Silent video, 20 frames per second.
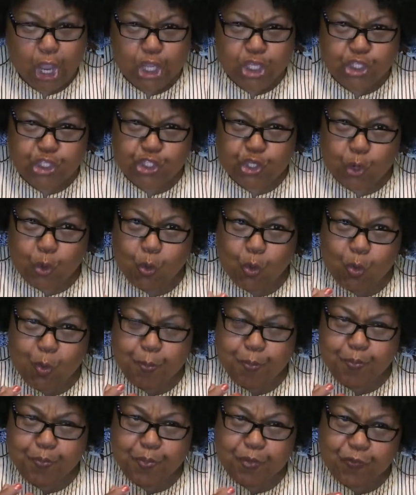So
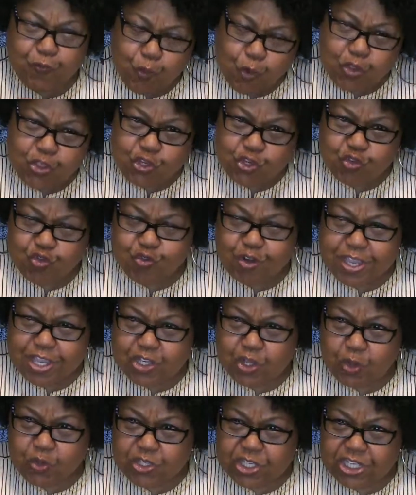before the train
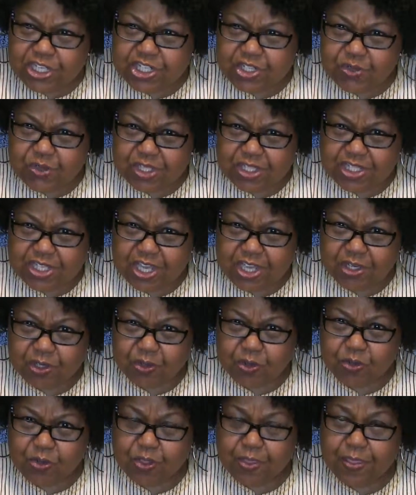goes into the
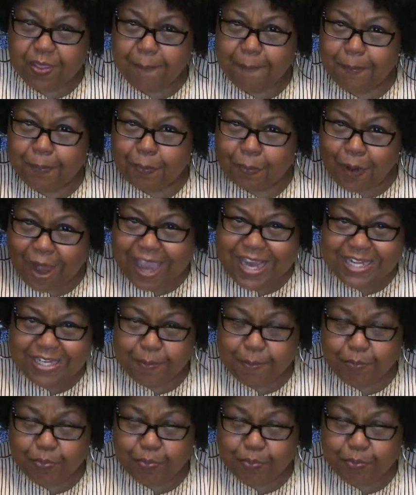tunnel, the bright,